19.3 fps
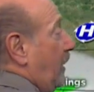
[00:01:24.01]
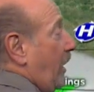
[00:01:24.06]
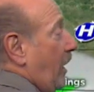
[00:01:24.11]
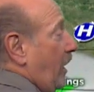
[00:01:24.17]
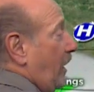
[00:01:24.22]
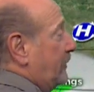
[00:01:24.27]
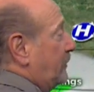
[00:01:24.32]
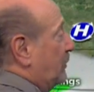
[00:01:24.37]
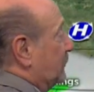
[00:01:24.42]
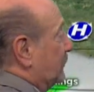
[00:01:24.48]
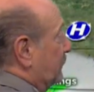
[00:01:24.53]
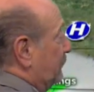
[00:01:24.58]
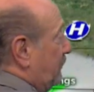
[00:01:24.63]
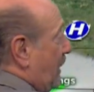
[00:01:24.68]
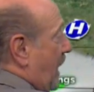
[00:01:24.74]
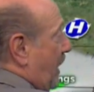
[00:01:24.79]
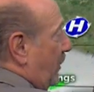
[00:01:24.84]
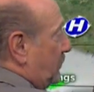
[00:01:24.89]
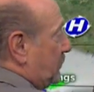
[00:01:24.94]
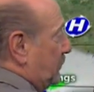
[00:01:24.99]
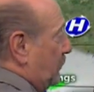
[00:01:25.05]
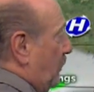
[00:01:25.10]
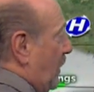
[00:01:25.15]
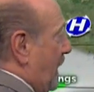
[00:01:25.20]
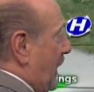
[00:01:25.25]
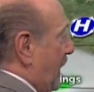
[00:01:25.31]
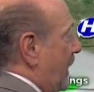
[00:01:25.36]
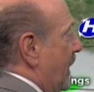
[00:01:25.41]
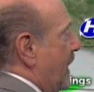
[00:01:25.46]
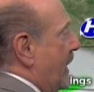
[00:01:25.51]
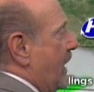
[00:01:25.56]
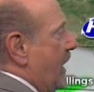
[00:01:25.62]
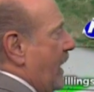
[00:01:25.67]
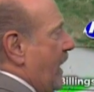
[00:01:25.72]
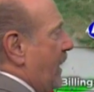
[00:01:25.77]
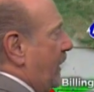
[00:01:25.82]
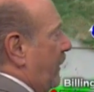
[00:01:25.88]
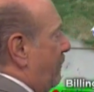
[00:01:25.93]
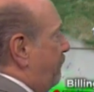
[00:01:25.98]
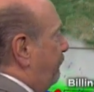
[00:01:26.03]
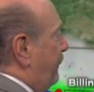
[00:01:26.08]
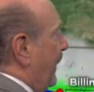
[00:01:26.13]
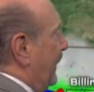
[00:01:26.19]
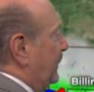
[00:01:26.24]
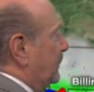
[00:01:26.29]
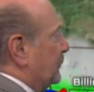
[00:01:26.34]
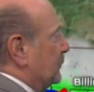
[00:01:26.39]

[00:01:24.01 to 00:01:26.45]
hundreds of miles away and a big,